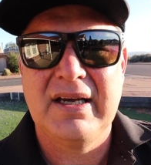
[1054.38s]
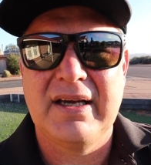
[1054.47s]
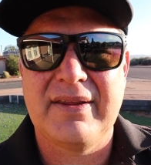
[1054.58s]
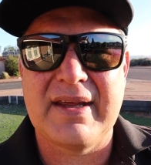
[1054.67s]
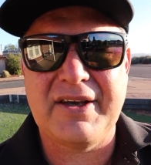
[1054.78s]

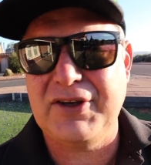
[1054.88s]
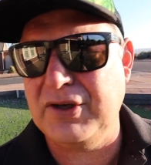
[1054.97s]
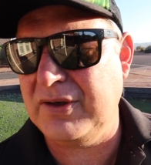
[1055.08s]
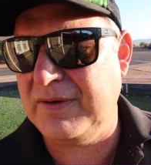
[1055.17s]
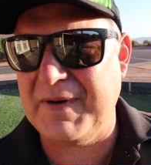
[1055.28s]
thank
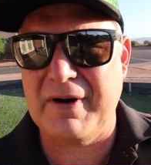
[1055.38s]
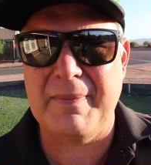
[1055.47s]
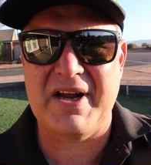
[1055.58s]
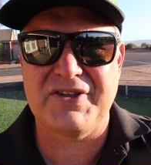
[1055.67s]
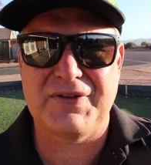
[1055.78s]
you very
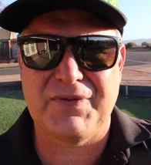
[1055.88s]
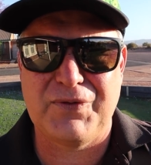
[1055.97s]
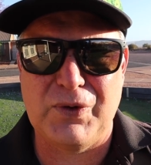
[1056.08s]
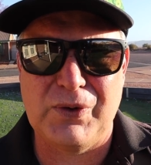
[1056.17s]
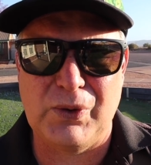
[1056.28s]
much
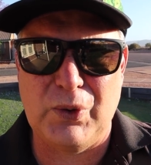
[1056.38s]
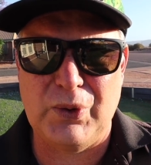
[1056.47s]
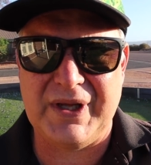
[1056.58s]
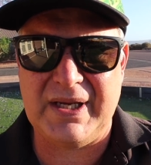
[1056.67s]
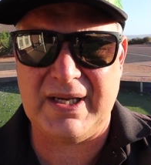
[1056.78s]
for all
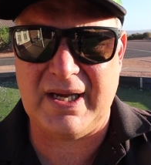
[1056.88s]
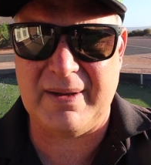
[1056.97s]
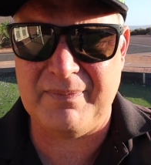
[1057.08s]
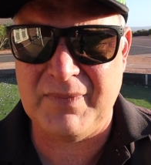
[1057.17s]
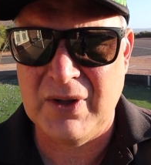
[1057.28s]

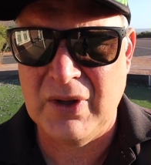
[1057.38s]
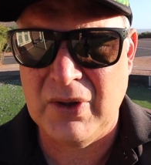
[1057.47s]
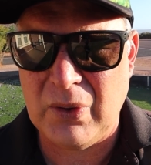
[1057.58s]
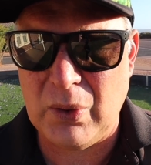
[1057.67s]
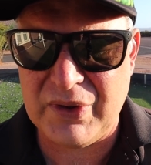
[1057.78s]

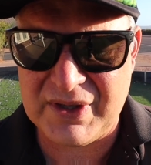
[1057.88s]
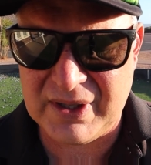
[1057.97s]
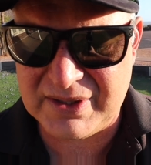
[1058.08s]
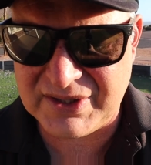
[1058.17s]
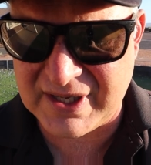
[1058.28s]

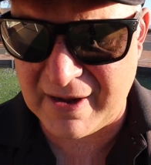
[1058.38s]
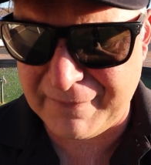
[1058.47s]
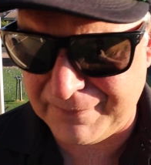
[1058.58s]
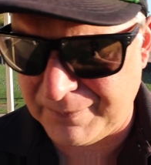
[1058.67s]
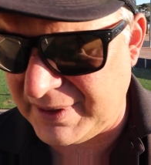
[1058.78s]
the
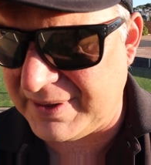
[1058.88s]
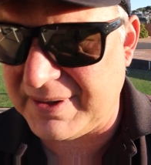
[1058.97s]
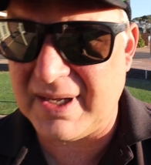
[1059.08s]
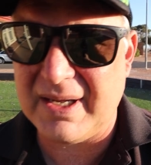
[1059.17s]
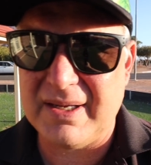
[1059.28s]
stuff with
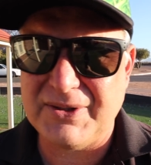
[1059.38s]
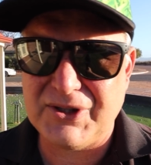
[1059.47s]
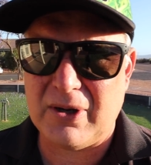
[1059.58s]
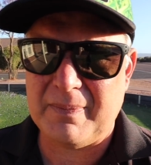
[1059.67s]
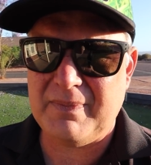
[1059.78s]

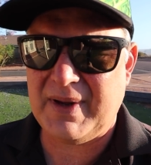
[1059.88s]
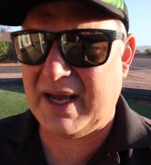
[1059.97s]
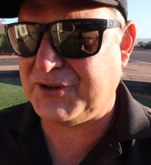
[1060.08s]
Tom, our